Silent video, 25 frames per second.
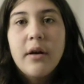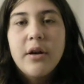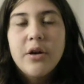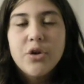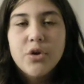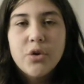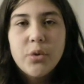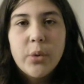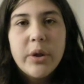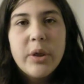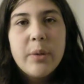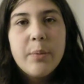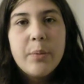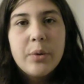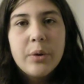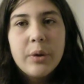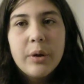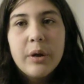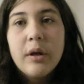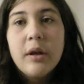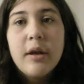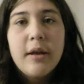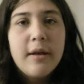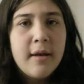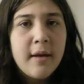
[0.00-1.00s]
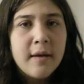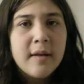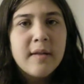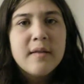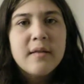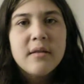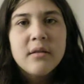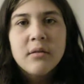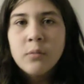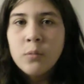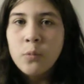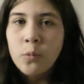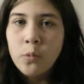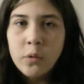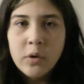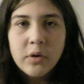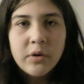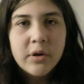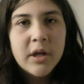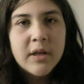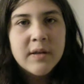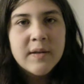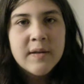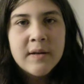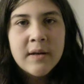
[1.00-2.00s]
Enjoyed the book? Yes. Will
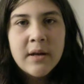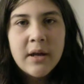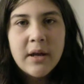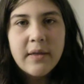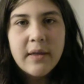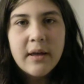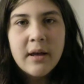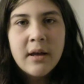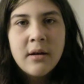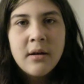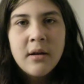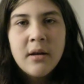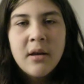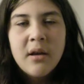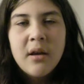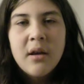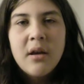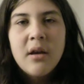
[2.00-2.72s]
not deny that.